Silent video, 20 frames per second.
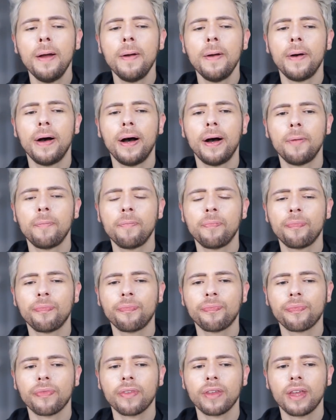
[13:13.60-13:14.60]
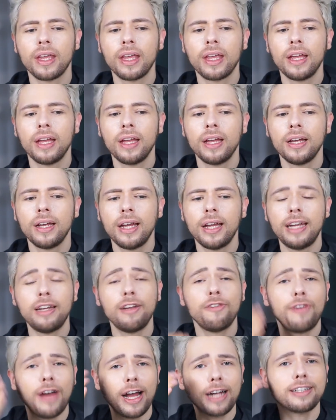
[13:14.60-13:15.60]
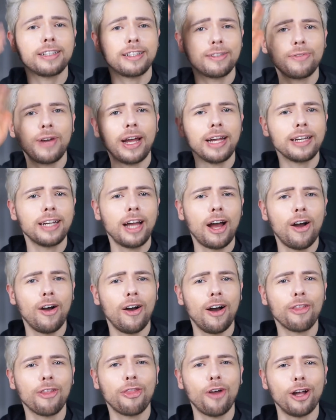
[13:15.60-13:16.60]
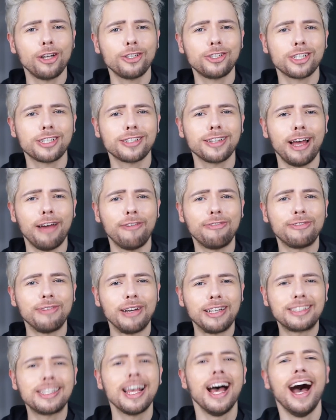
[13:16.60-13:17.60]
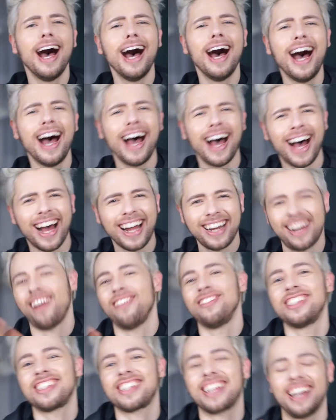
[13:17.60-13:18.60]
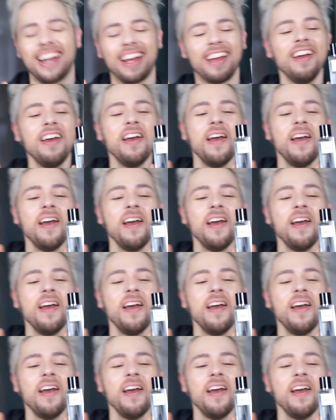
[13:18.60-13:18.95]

Um, and in fact, right now, a thought just left us. No, I'm just kidding.